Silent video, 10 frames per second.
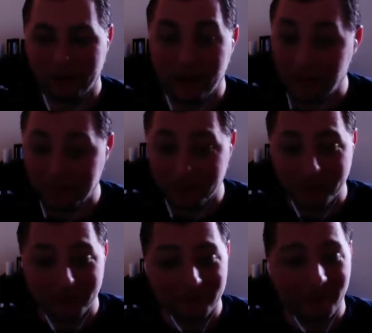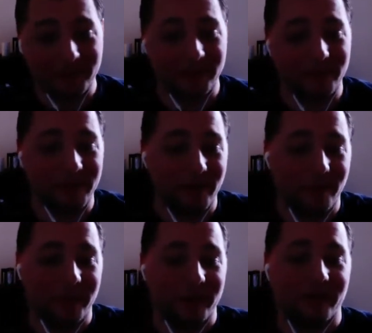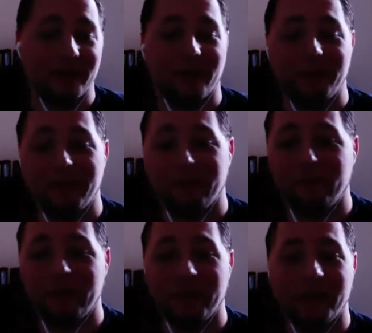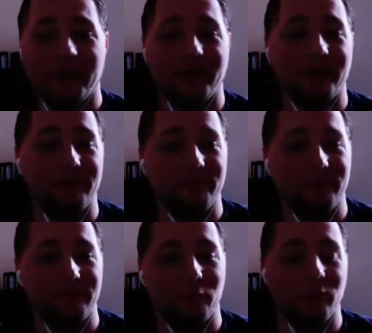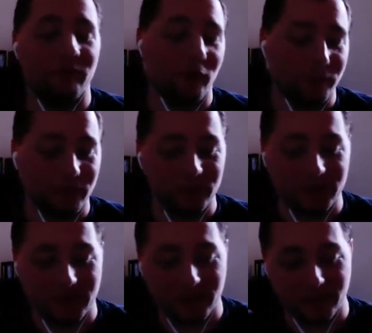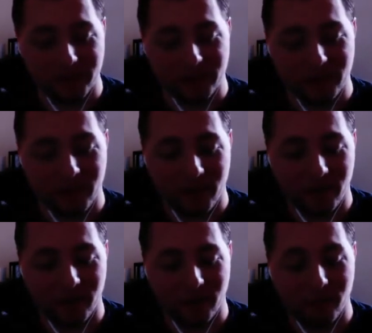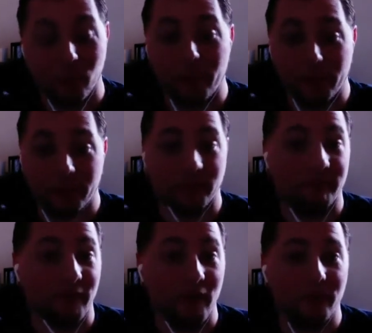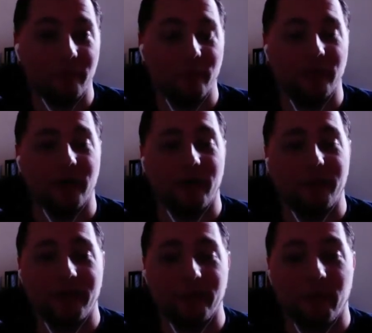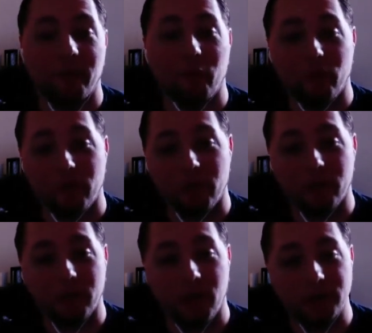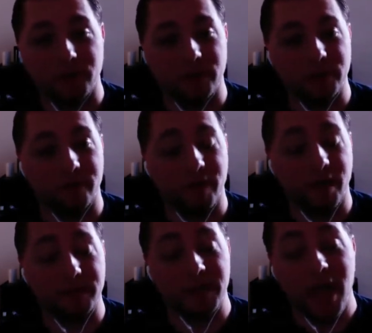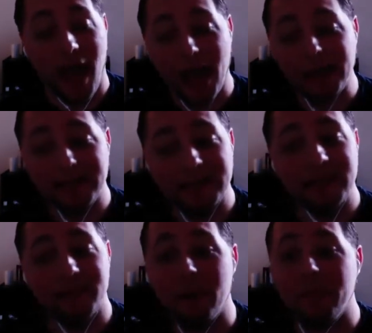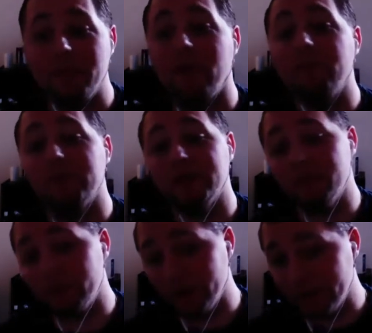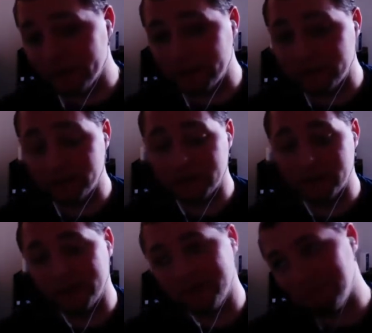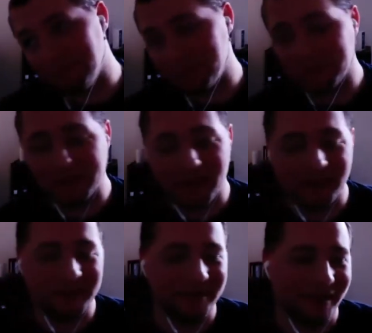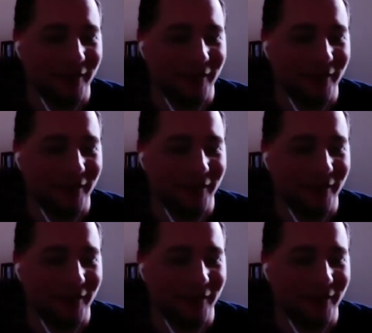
yeah, I mean, that's going to be a big thing. I mean, if we can get more developers and more people developed for the iPad, we'll have more concentration of games. I can see in maybe 5 or 10 more years, maybe 10, not